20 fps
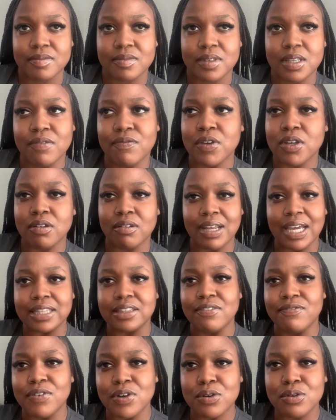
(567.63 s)
If you don't like the
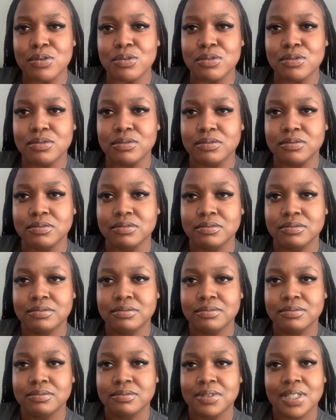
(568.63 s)
food,
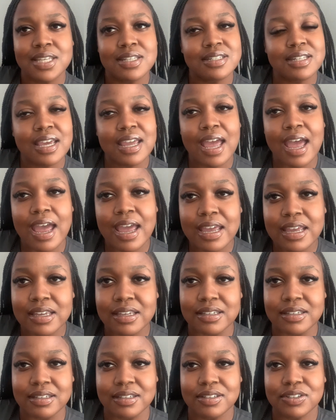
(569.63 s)
say,
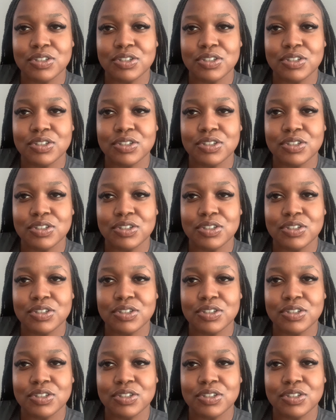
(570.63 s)
hey,